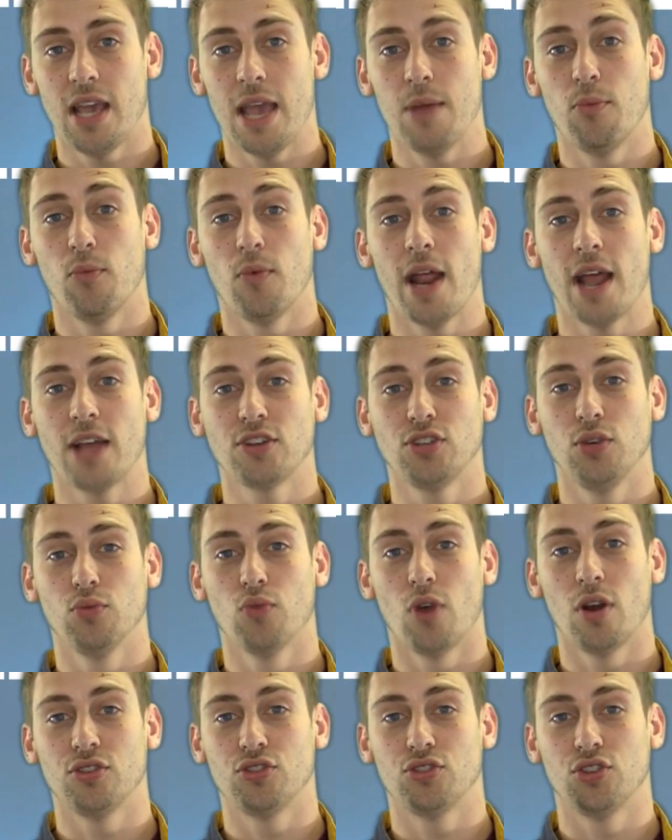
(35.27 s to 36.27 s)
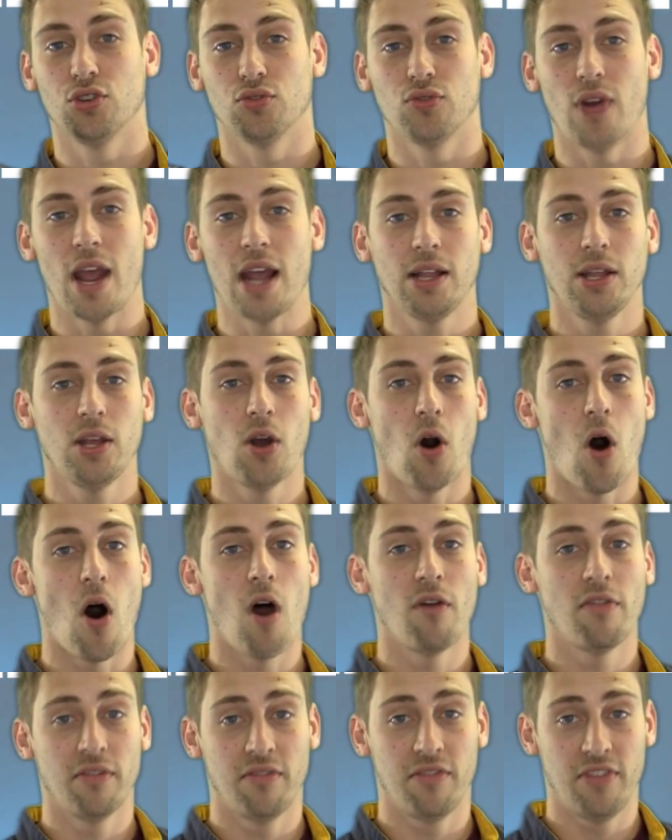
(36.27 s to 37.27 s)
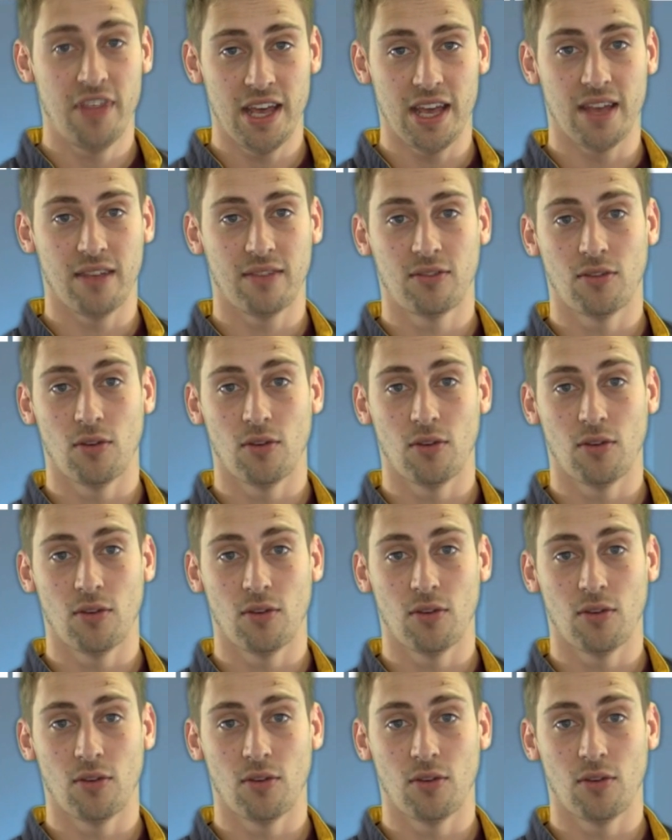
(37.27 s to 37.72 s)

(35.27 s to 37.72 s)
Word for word: and it actually runs directly off of this.